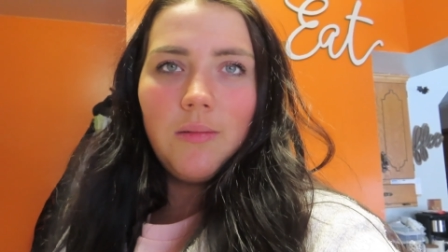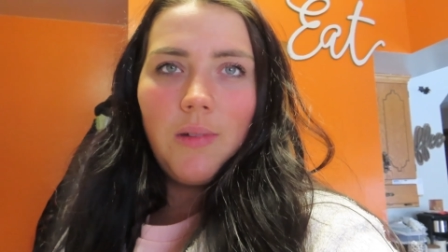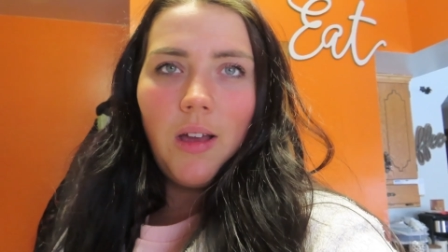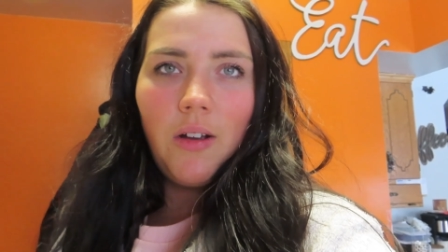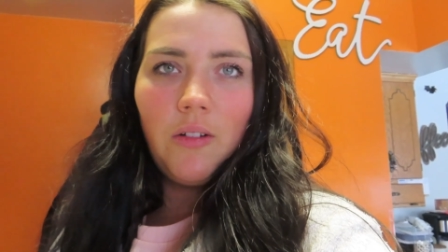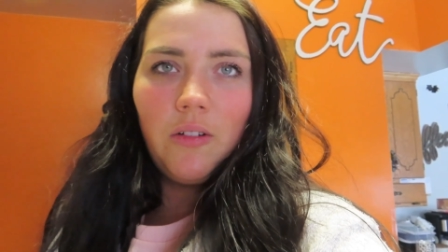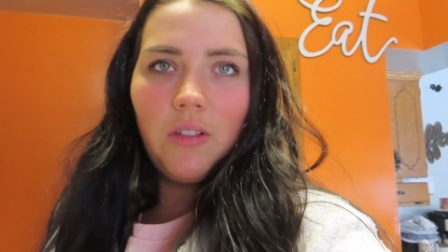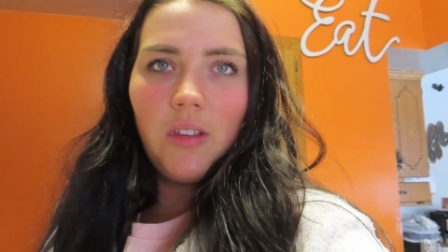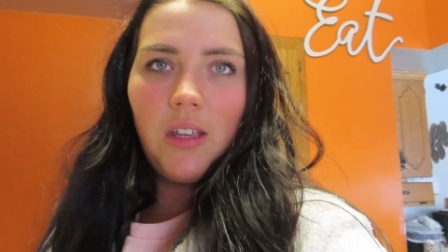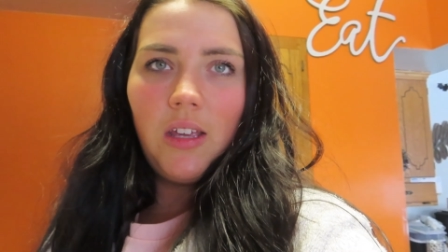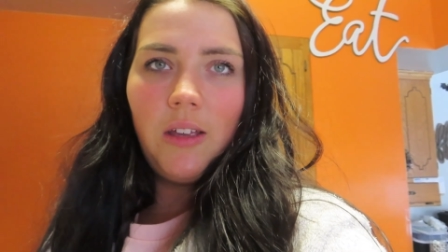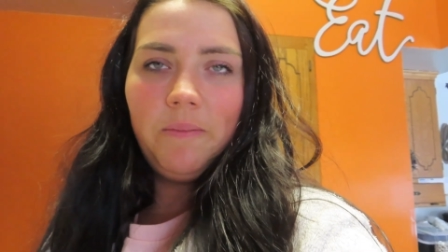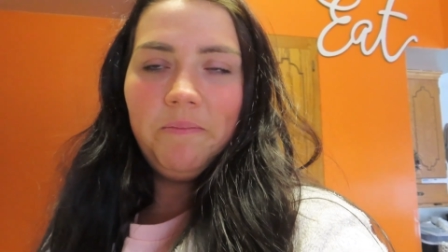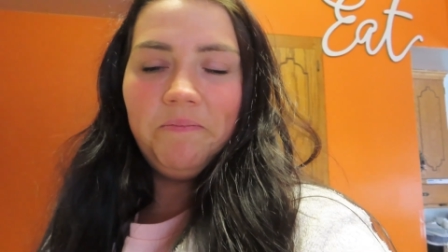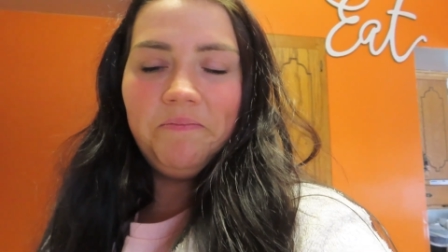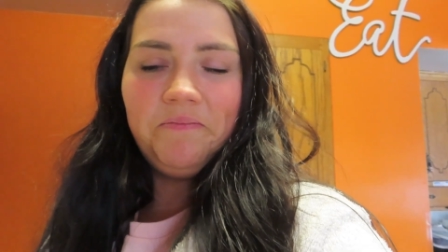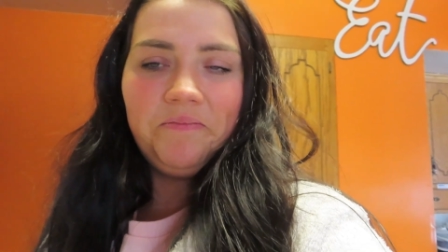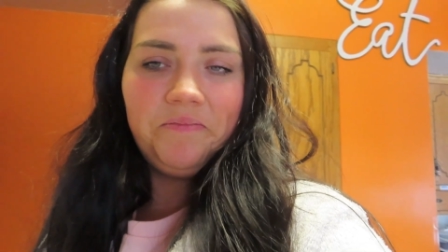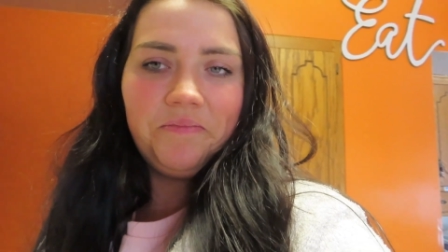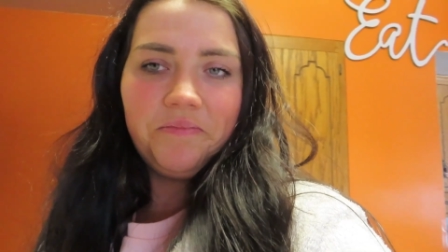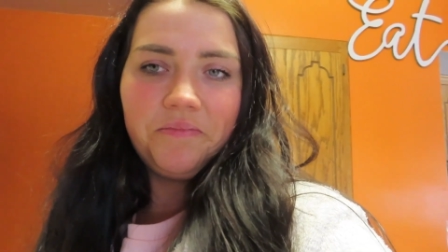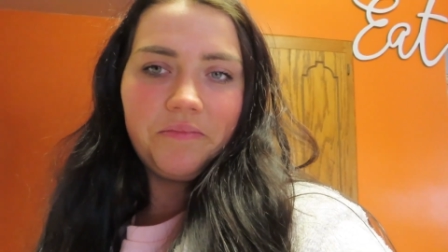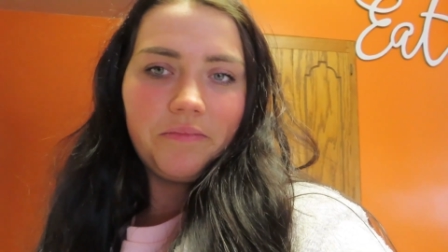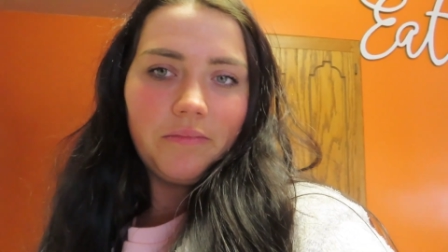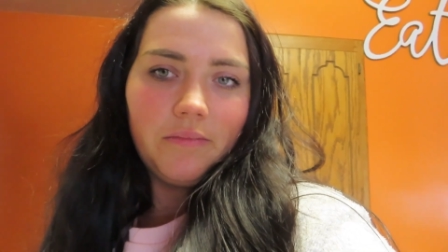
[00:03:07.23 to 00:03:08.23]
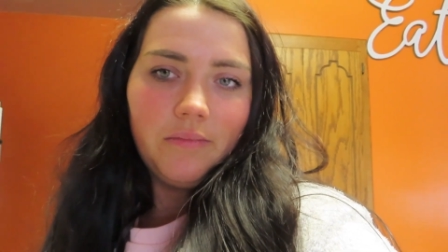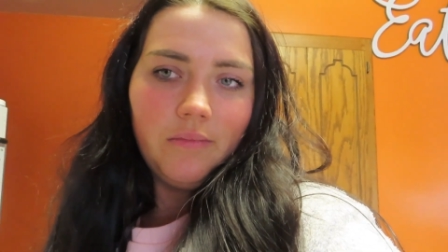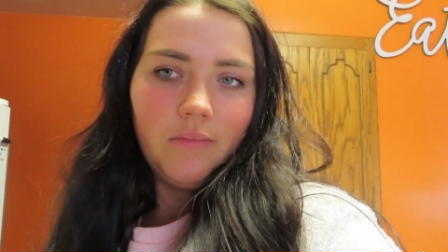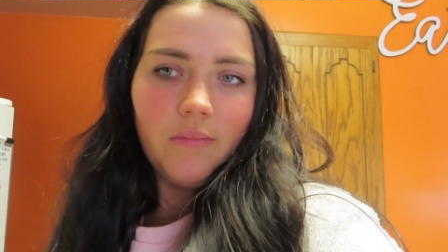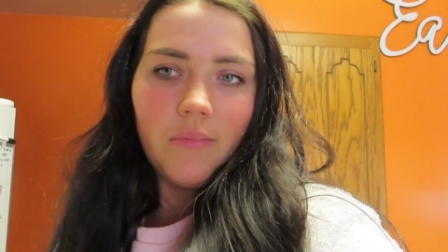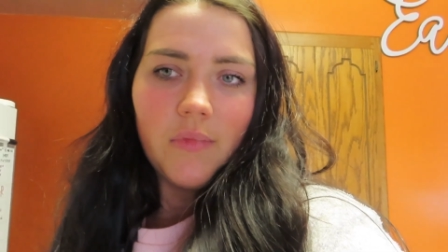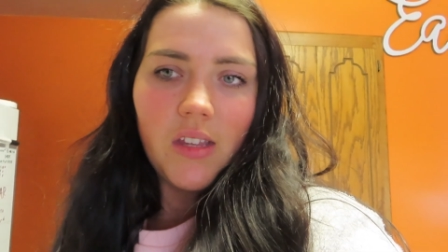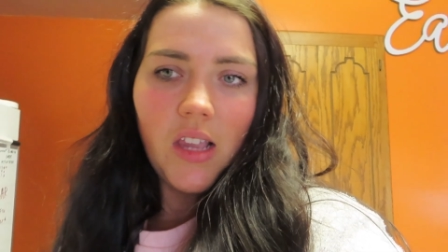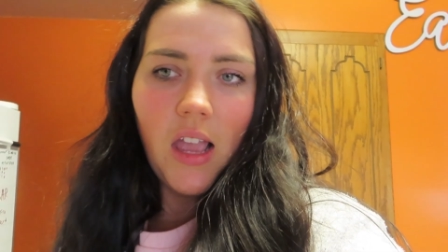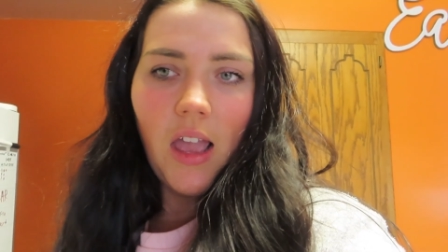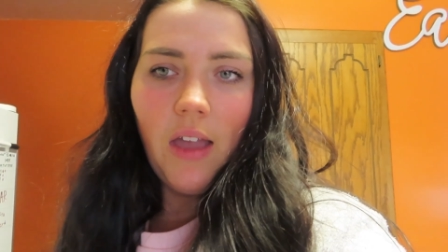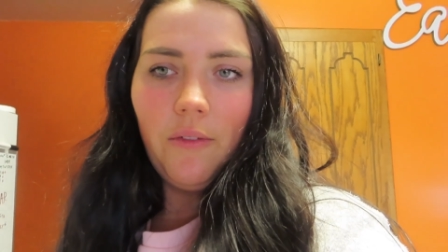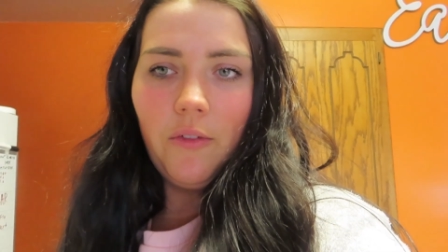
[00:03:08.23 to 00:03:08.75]
Not really,
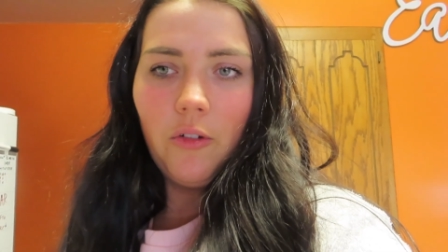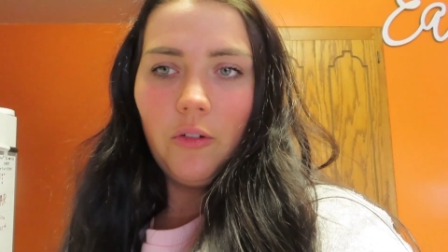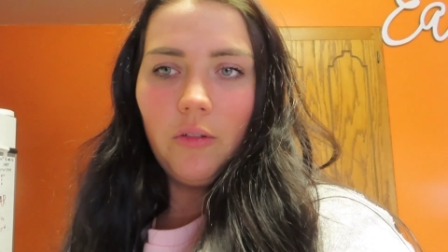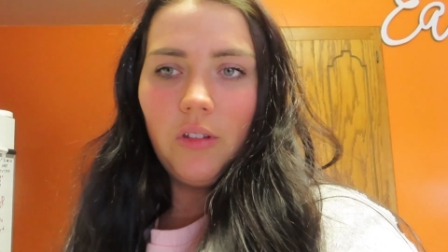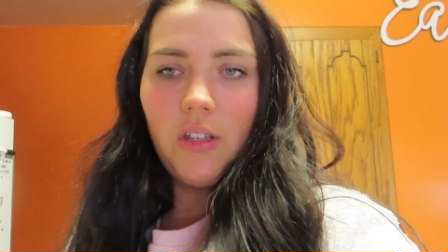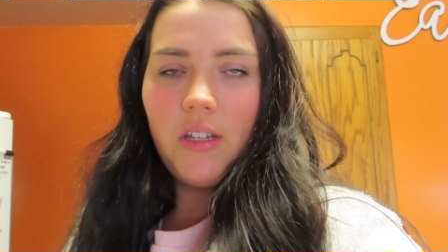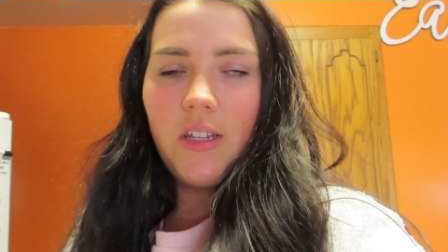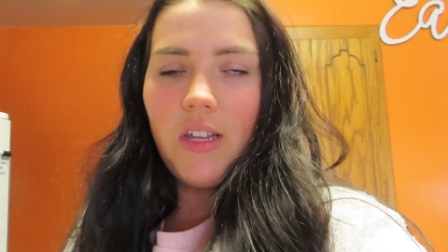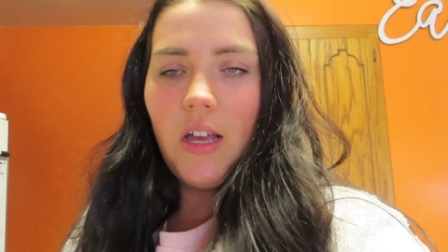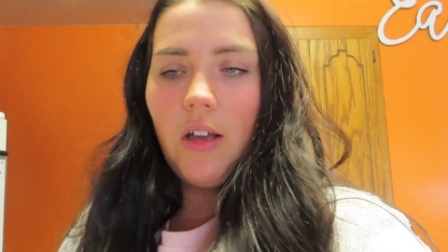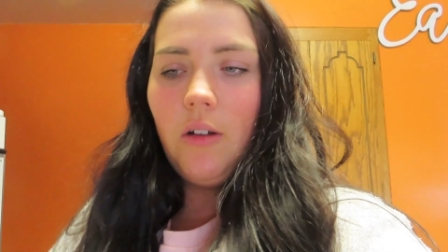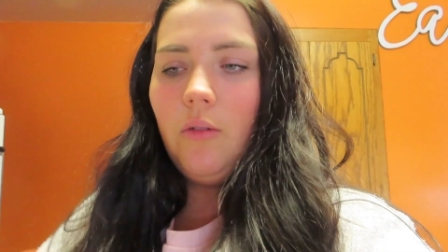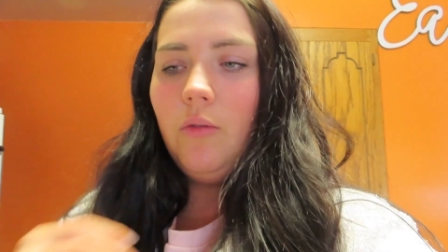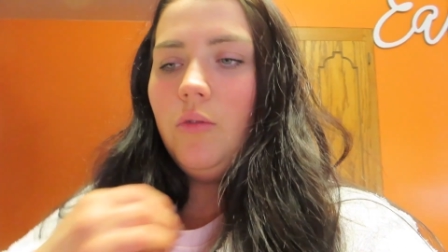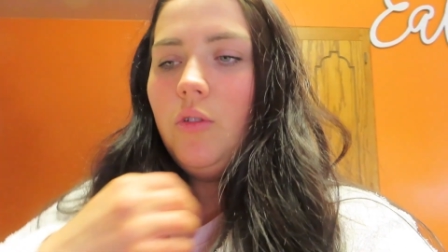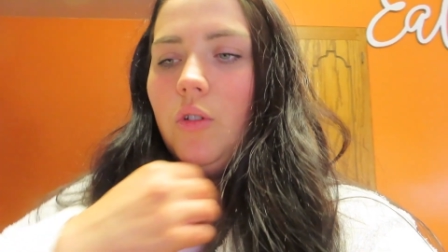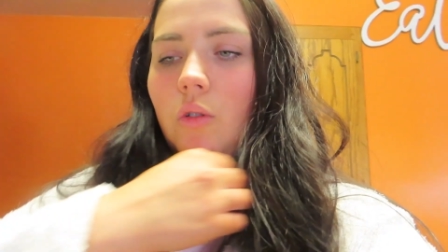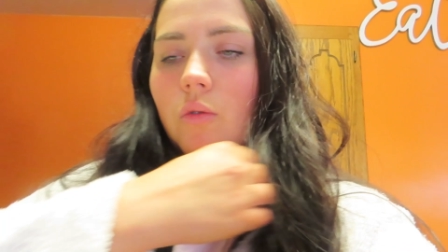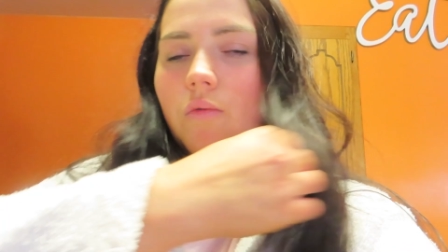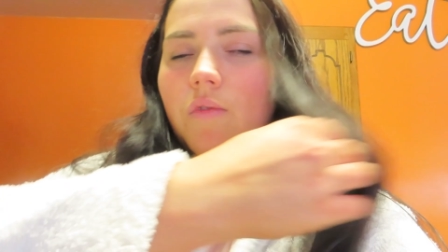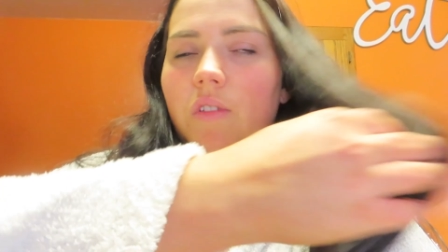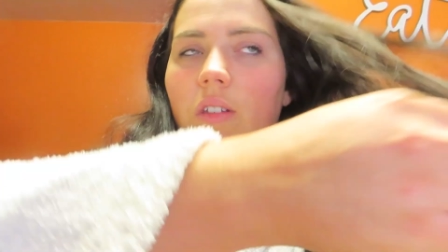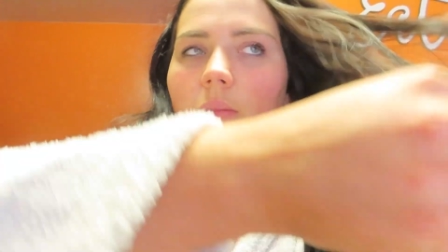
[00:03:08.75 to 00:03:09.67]
haven't really dove